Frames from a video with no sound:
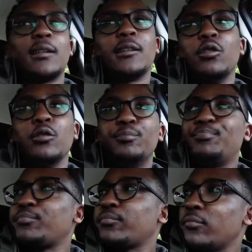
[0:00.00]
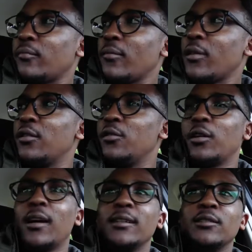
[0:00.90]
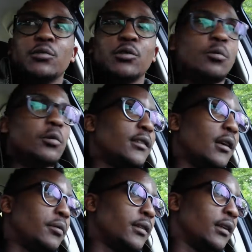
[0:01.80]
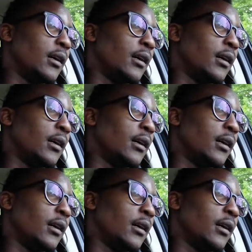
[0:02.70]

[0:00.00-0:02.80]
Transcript: yo, you guys, you know what's happening.